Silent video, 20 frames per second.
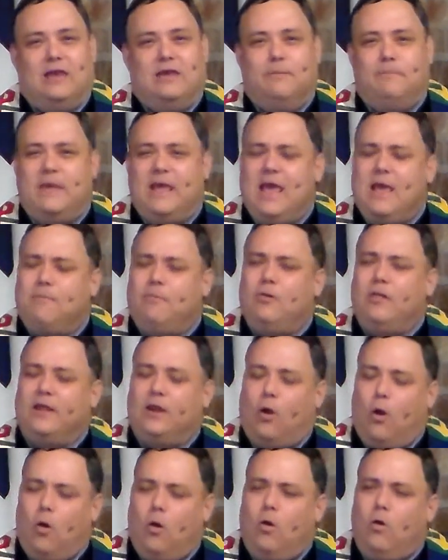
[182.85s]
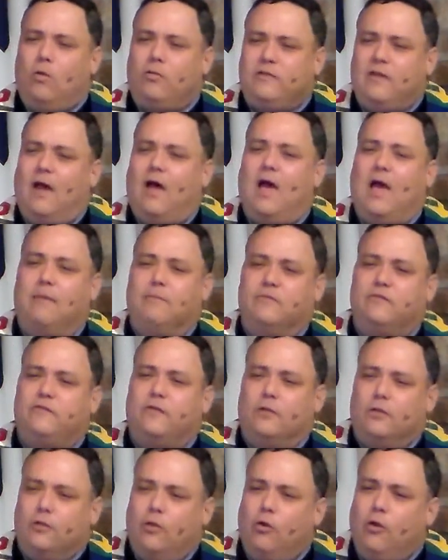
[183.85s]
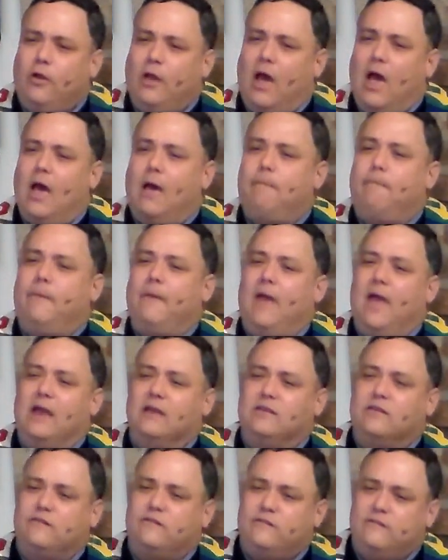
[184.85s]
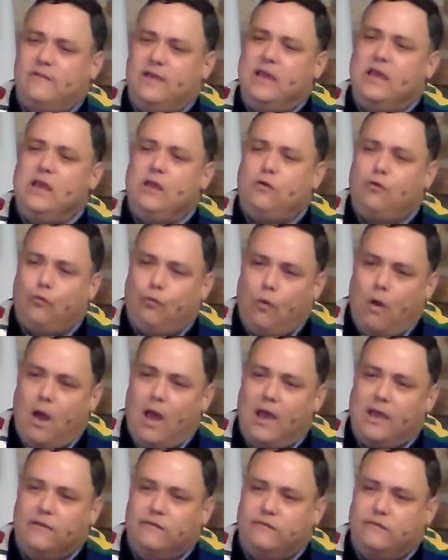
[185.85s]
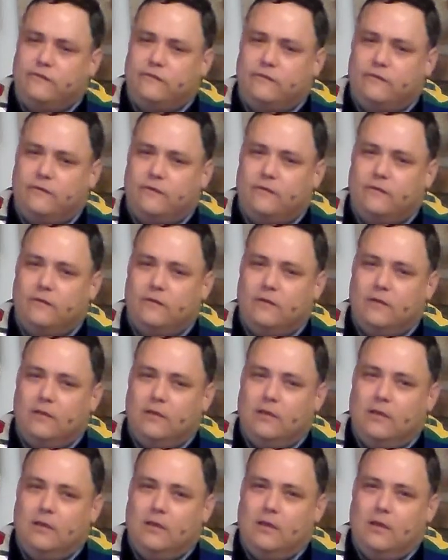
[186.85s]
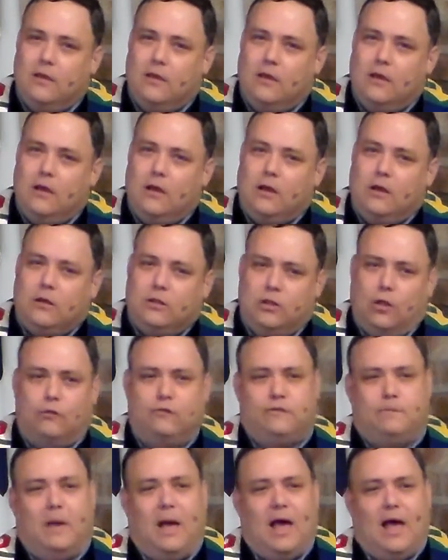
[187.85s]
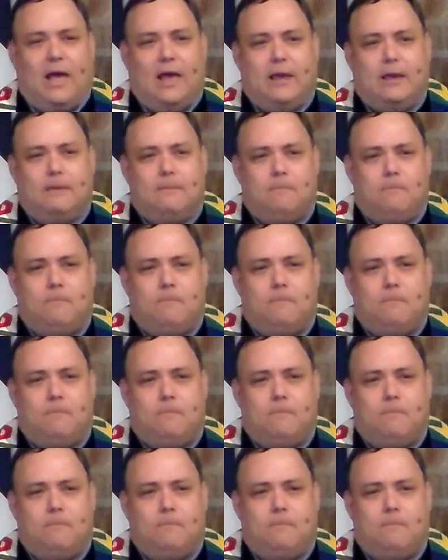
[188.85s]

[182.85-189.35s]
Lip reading: and to be able at all times to look up and to see Christ close by.